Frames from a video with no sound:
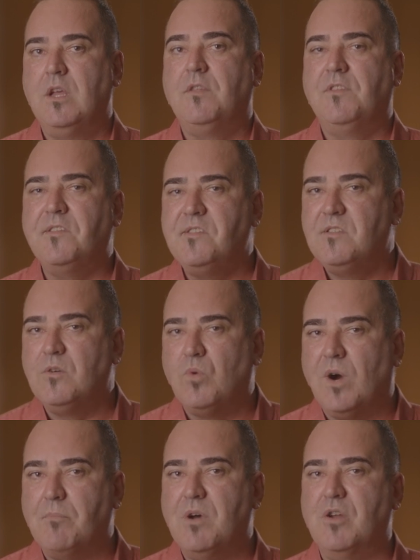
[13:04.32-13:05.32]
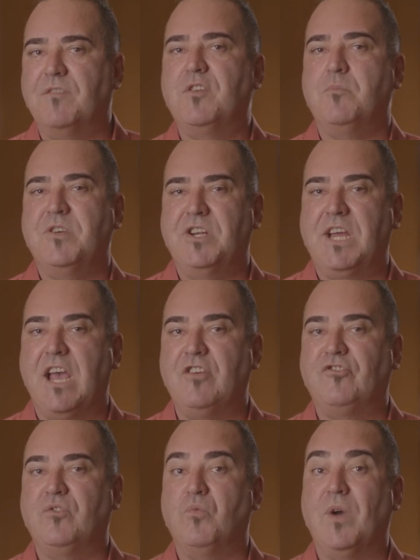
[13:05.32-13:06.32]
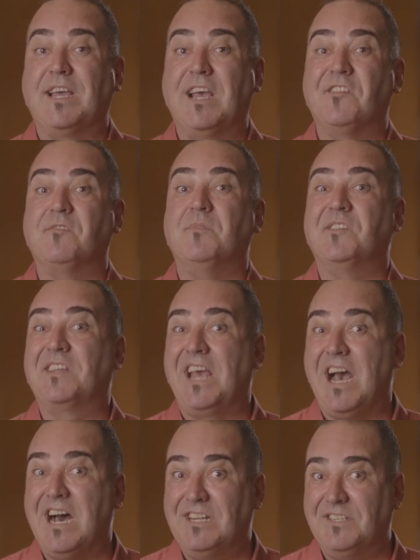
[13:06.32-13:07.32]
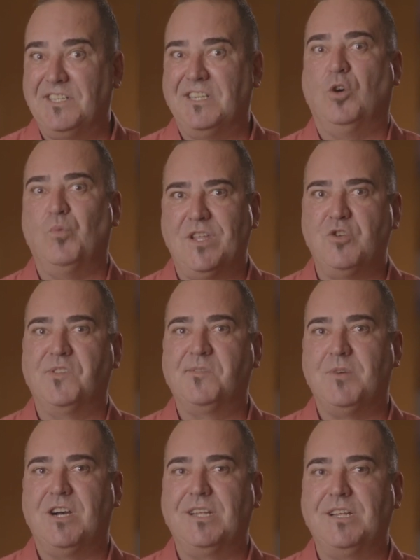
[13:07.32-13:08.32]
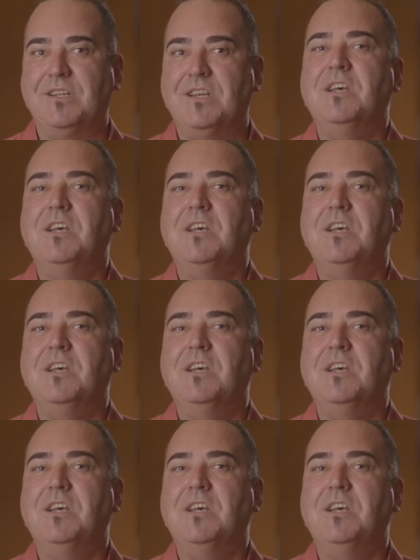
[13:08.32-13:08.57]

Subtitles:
This is the one mode of communication where customers can't tell when you're smiling,